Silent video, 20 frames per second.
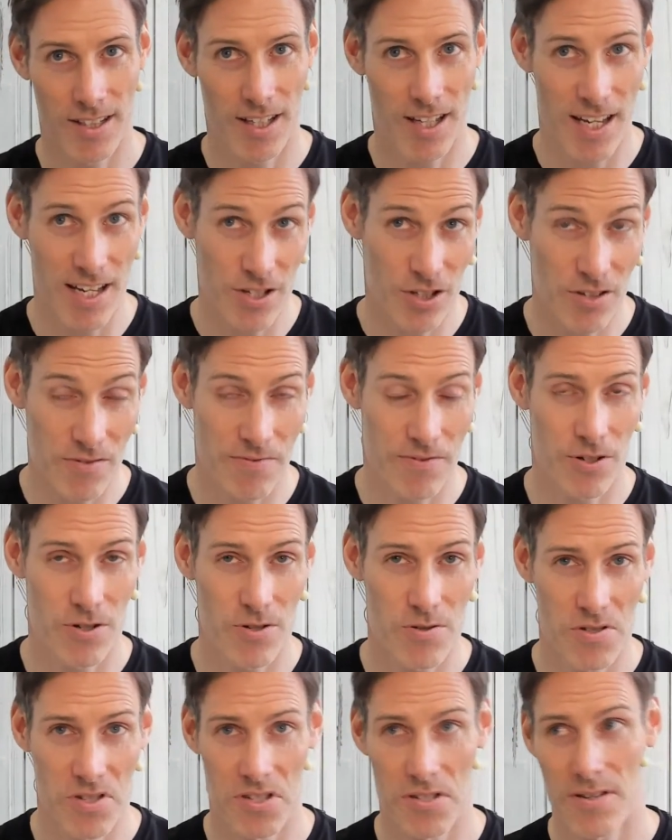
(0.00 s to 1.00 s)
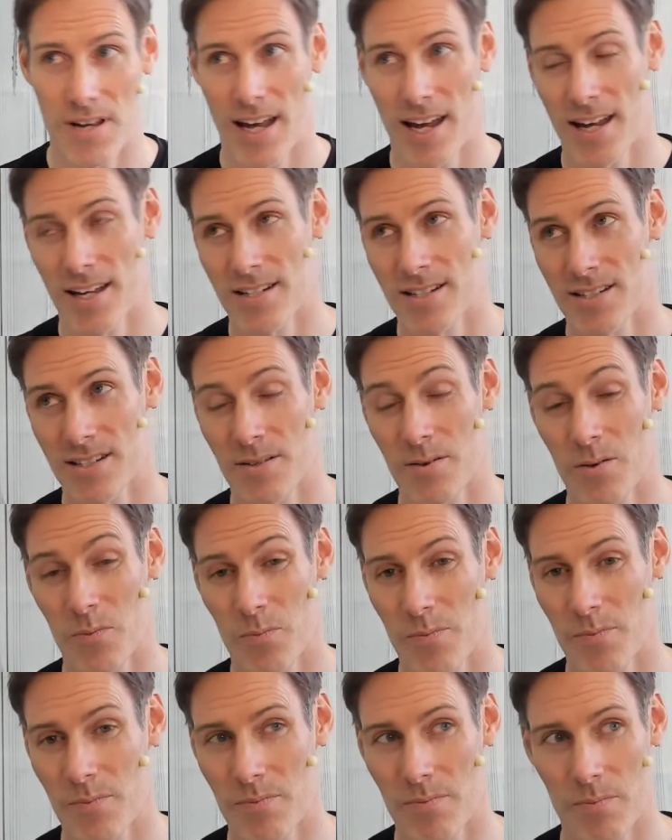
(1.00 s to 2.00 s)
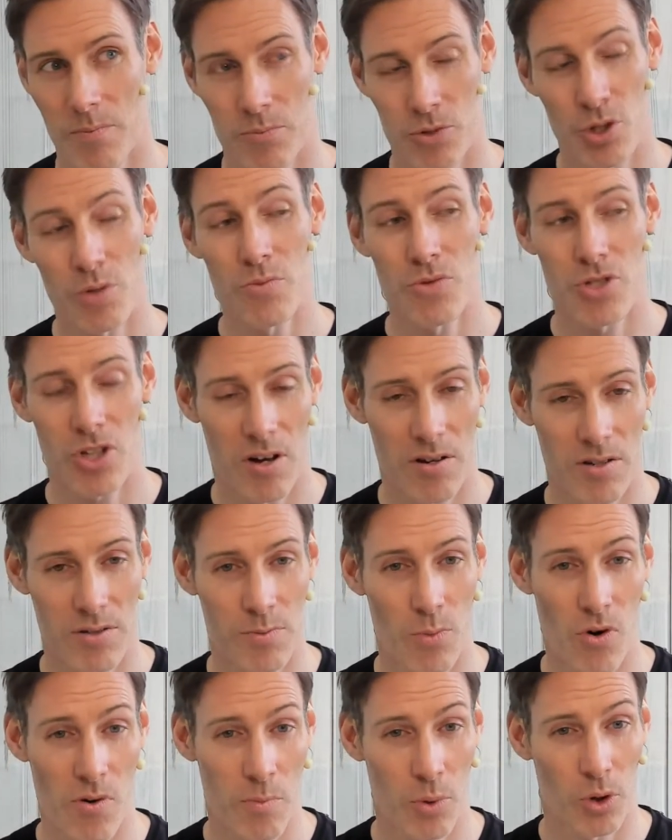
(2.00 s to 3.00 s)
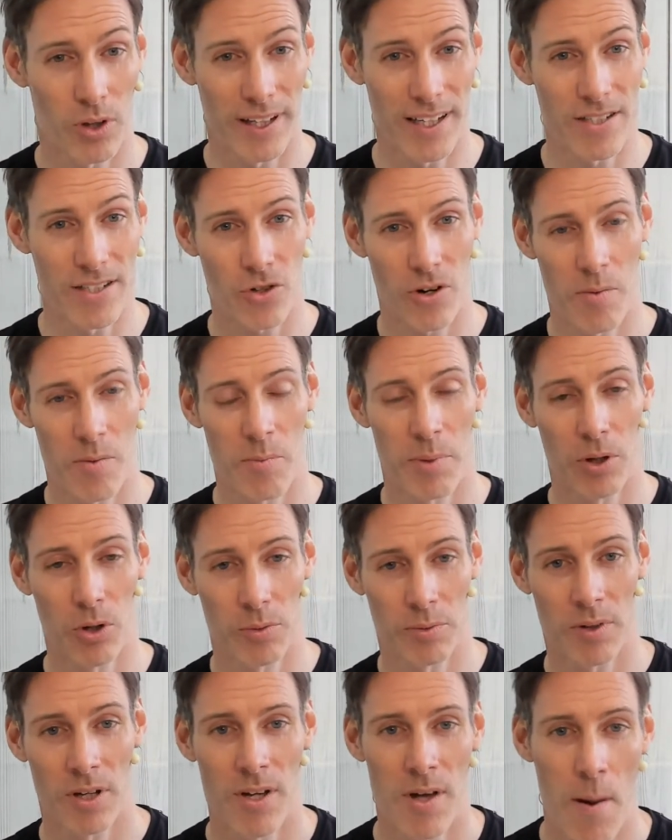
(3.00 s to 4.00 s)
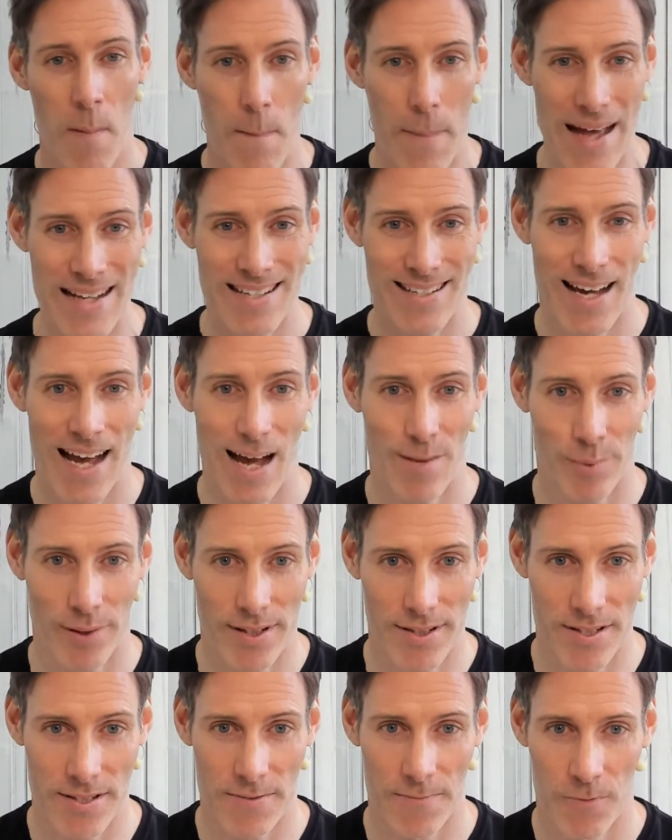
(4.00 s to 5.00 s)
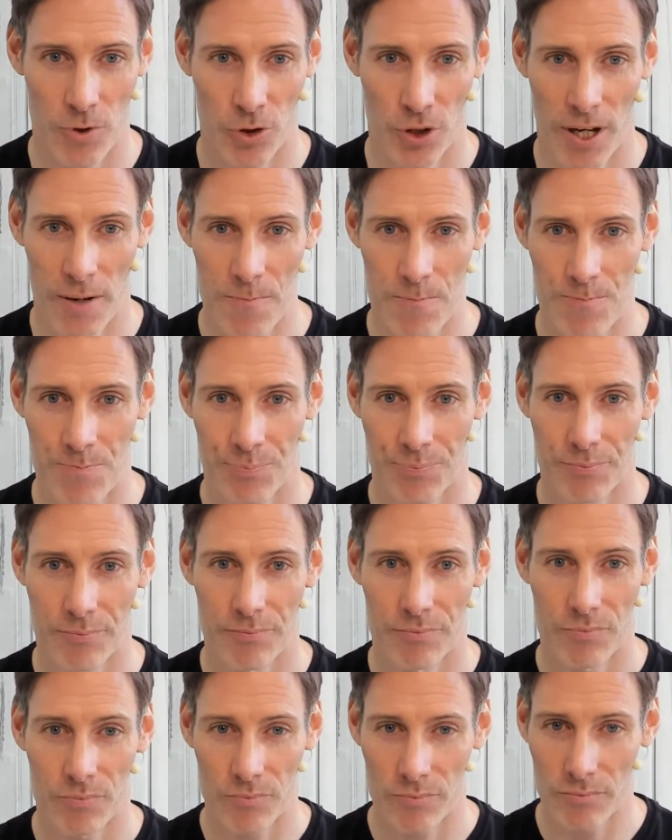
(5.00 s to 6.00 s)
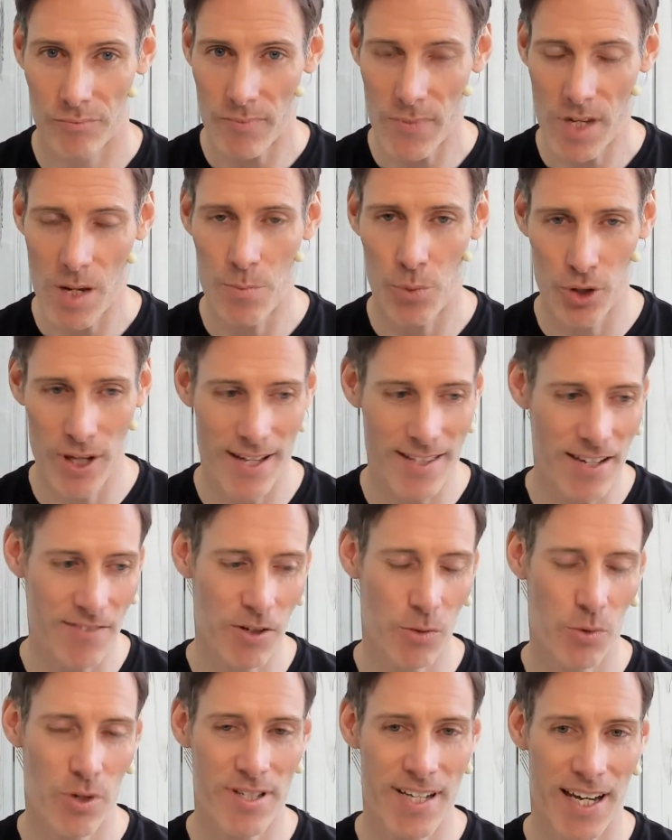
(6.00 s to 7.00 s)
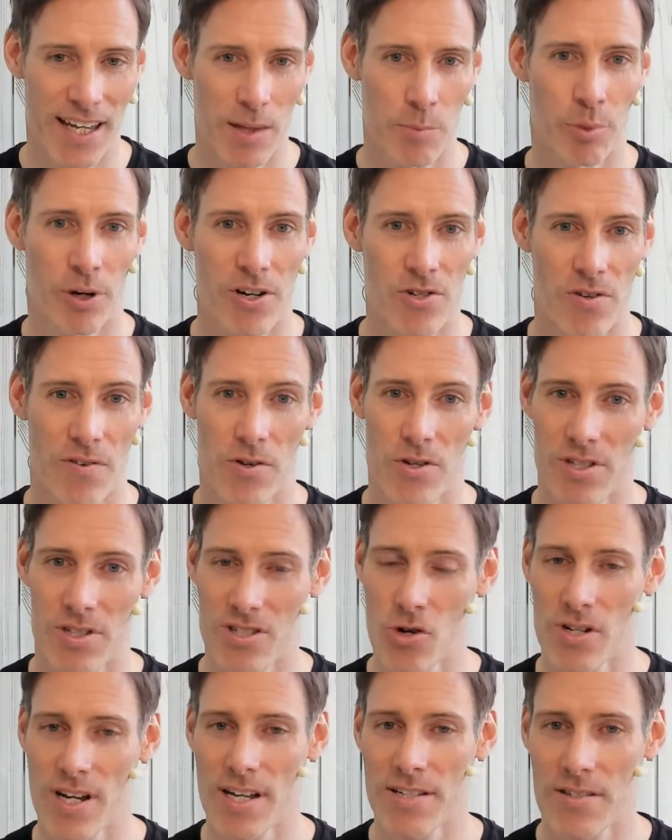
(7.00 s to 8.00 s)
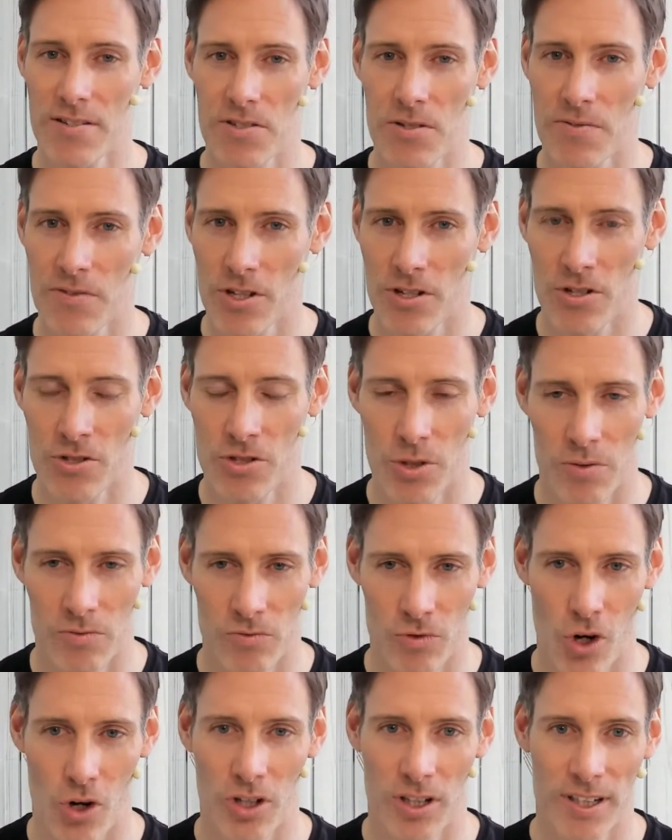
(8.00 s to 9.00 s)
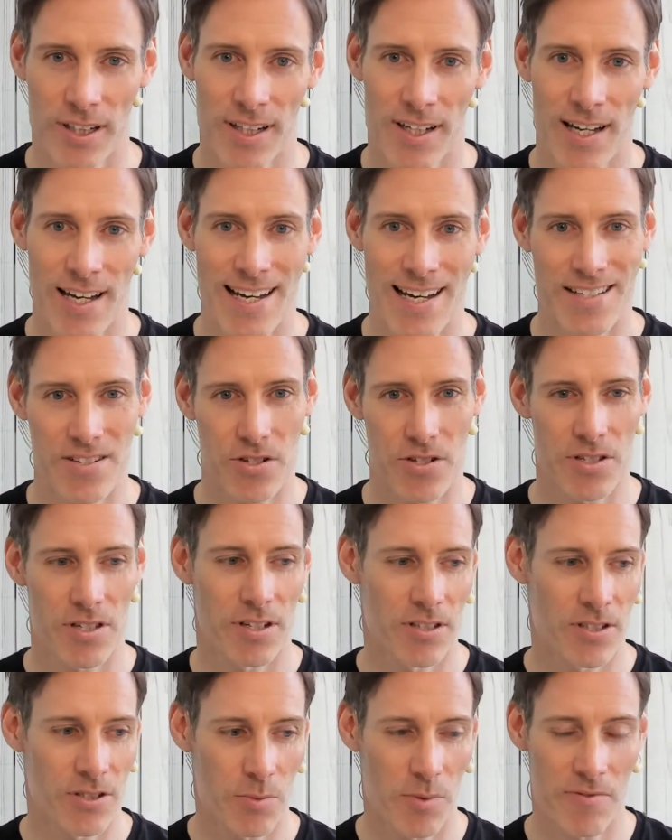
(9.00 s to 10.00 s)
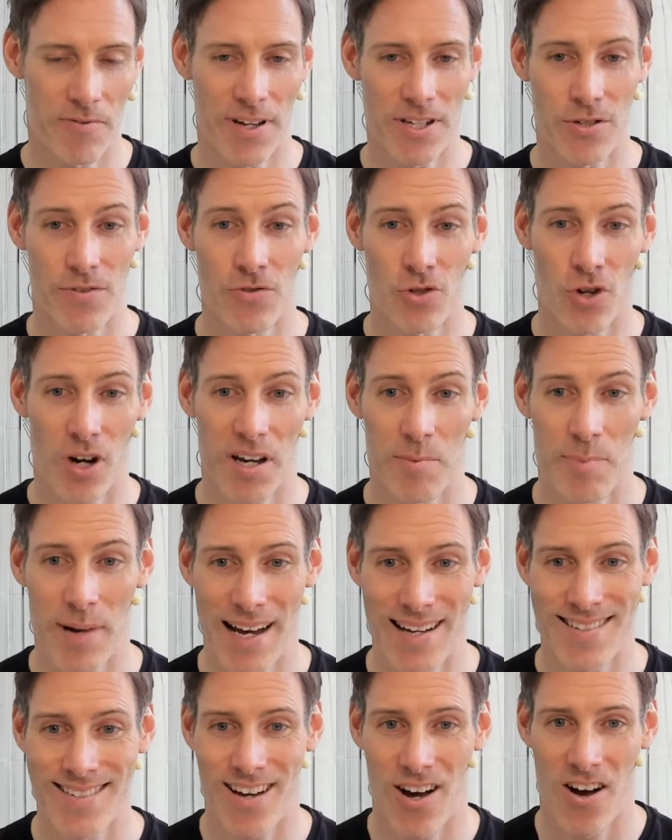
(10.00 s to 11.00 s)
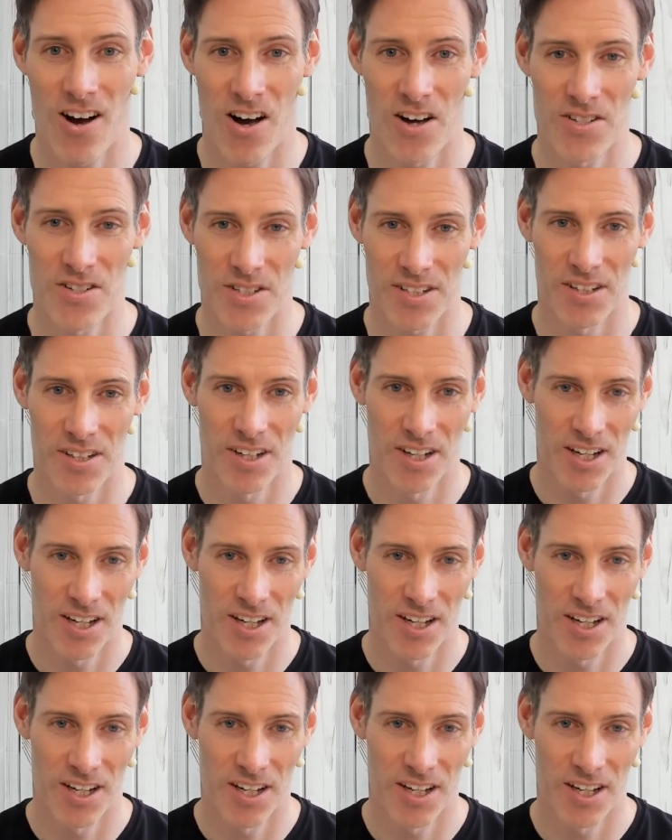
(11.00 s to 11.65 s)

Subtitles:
eat certain foods, and sometimes more importantly, try and build better habits. Okay, but yeah, definitely want to take the pressure, because it's not necessarily something that you're doing wrong. It's just some of the things you've tried in the past aren't